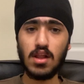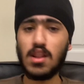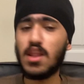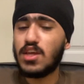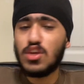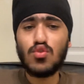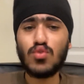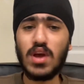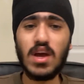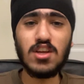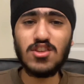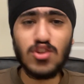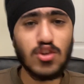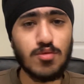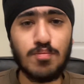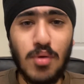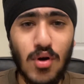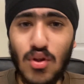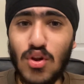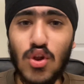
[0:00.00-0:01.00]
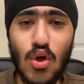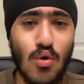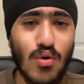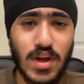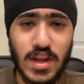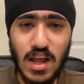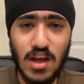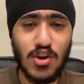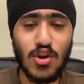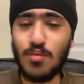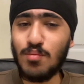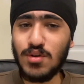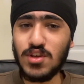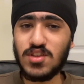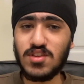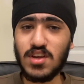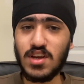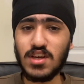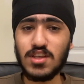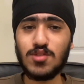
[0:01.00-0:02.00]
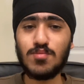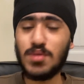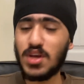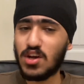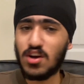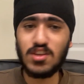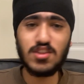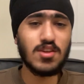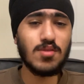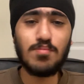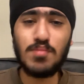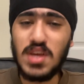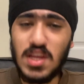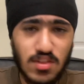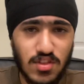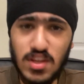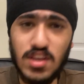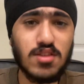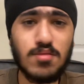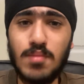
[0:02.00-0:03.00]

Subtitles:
Like, you can't just put Logan at number 6 because he beat this